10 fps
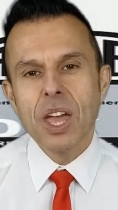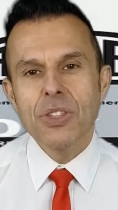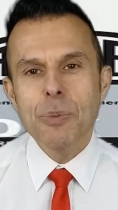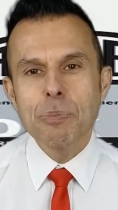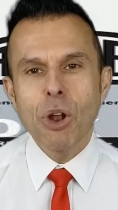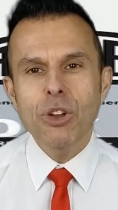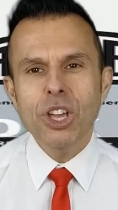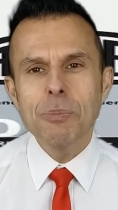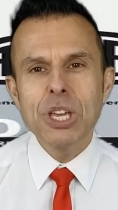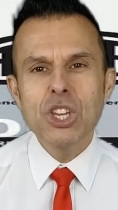The product
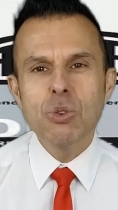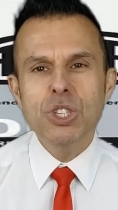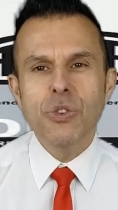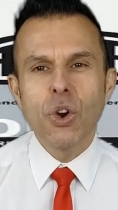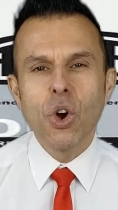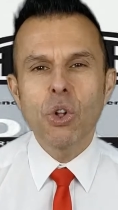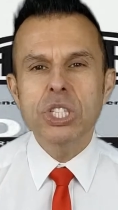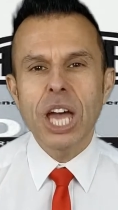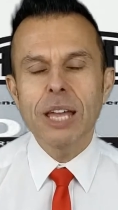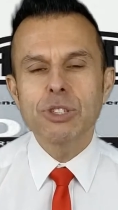can be used for all
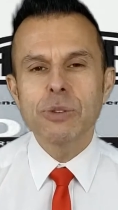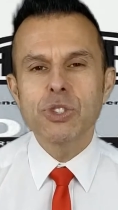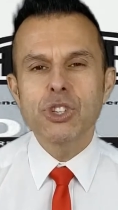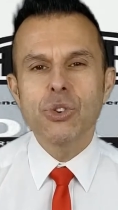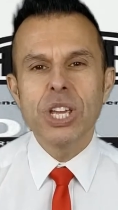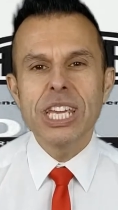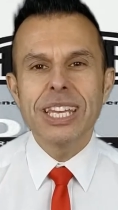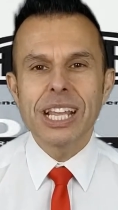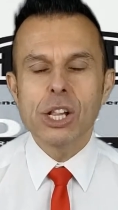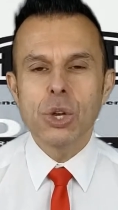types of screed,
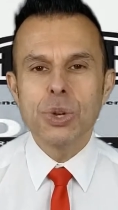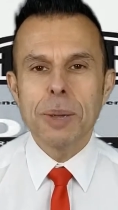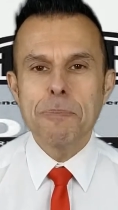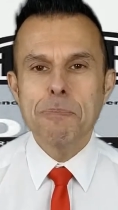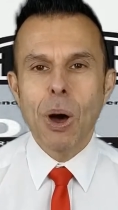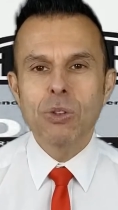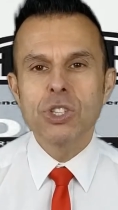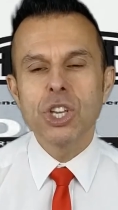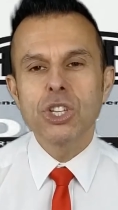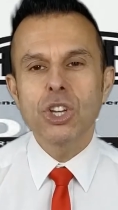including
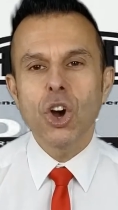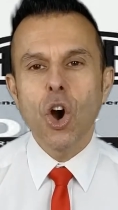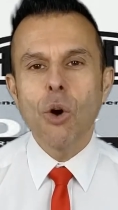bonded,